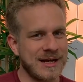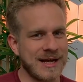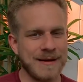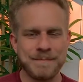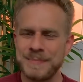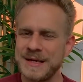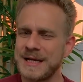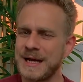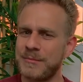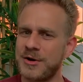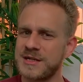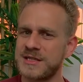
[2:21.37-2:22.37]
and being
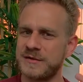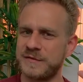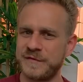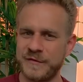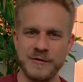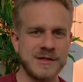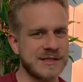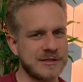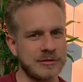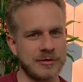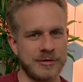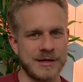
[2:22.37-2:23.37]
amongst the first to
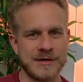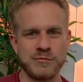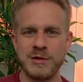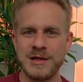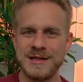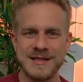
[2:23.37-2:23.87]
learn it will